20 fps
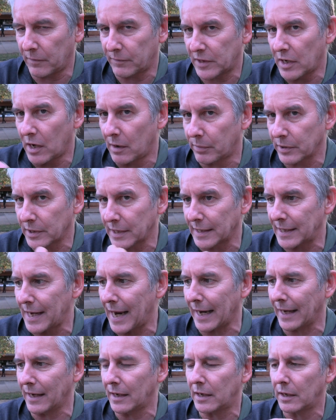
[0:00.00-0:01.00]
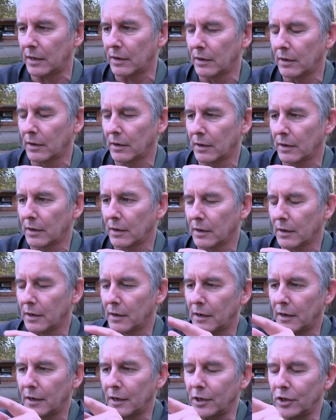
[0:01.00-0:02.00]
samples they take.
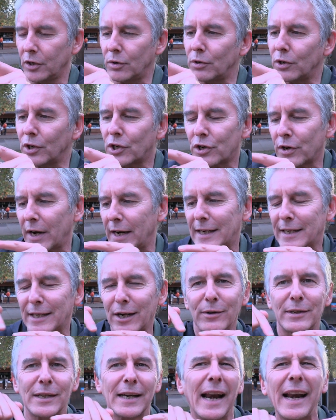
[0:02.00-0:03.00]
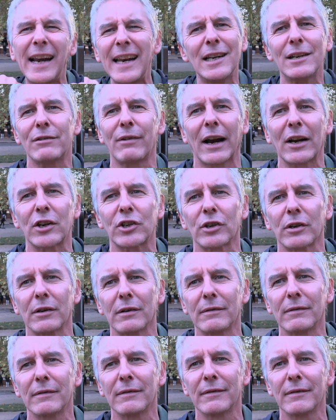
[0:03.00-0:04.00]
You could trace those in any direction.
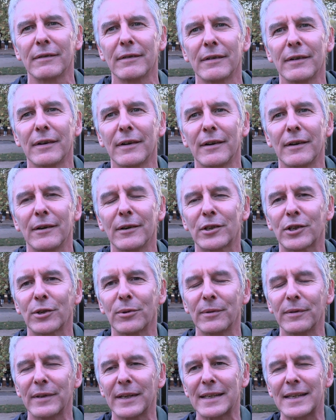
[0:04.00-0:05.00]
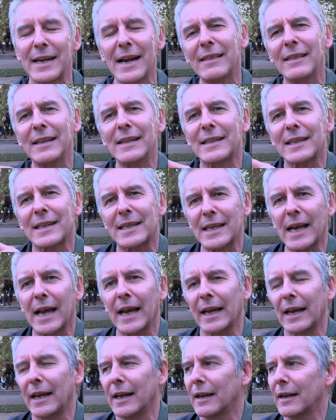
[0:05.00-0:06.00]
So there's nothing to
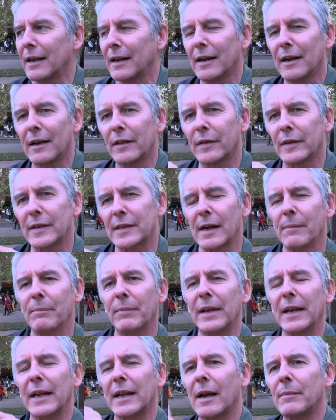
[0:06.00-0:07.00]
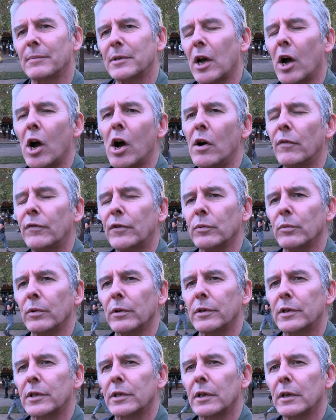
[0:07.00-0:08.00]
say that something that comes
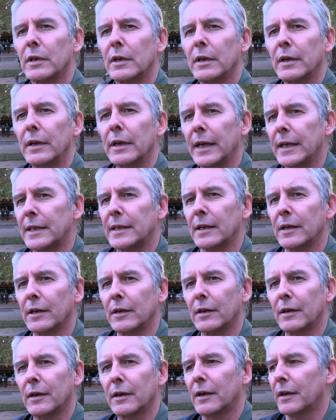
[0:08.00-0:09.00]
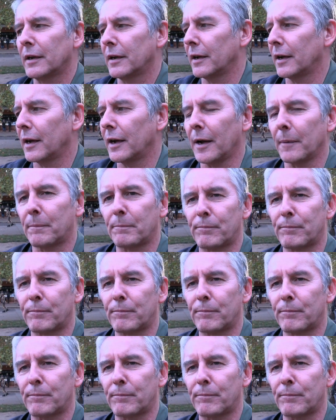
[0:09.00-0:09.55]
afterwards isn't a